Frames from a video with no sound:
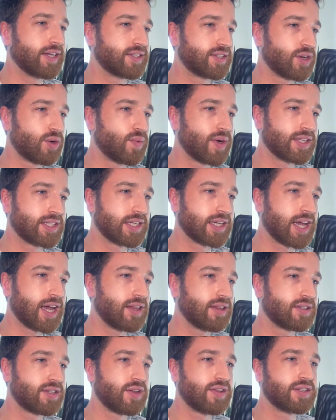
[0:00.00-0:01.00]
So once
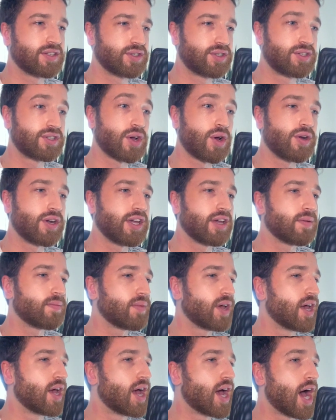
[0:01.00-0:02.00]
again, so this is
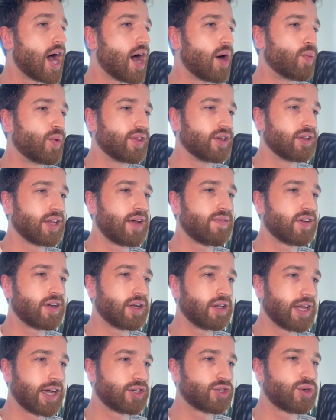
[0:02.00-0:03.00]
sodium with 11
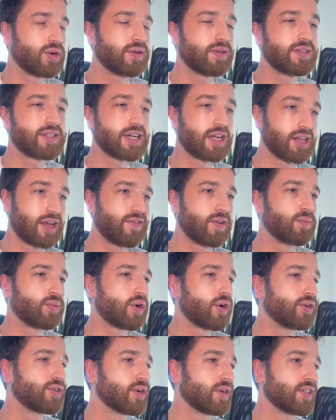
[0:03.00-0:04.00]
electrons, 11
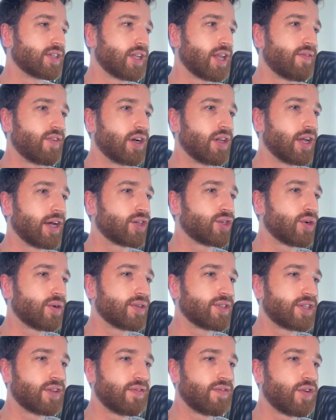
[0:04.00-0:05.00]
protons, 11
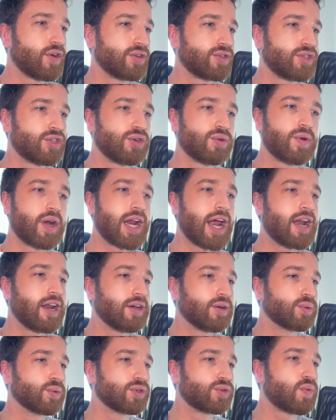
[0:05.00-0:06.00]
electrons. The first 2 in n
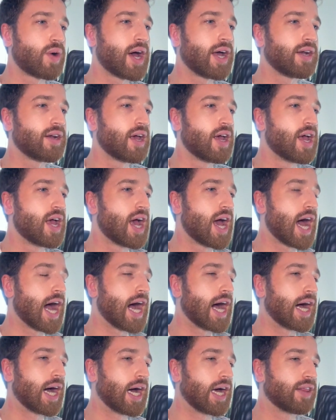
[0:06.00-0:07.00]
equals 1,
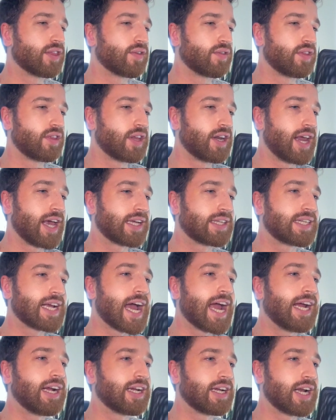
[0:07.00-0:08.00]
the next
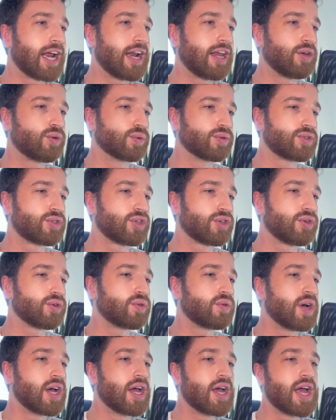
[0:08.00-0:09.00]
8 in n equals
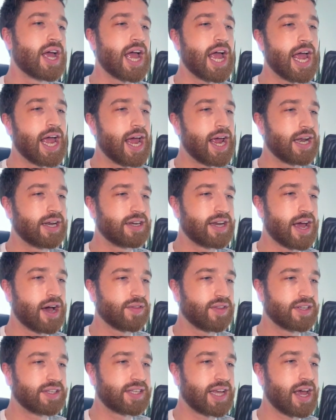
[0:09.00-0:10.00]
2. and now
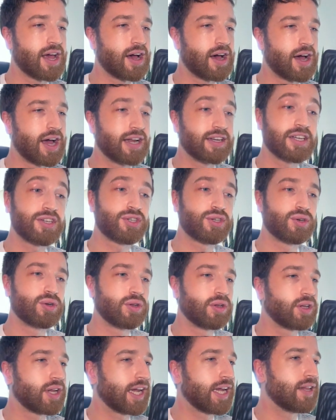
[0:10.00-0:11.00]
there's
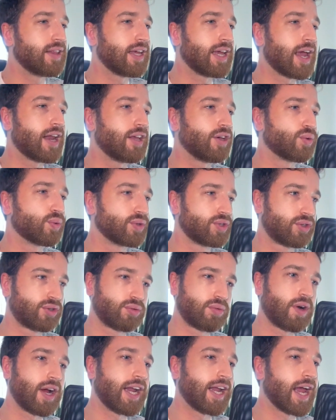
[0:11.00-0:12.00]
additional in the n equals
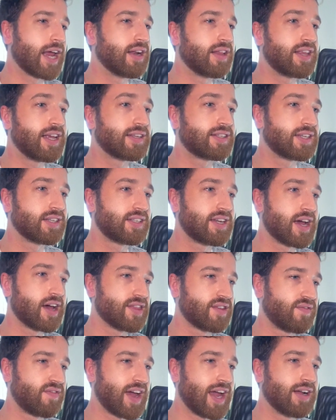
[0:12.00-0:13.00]
3, and this is now
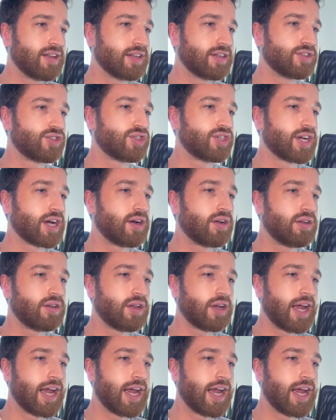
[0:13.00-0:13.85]
the valence shell.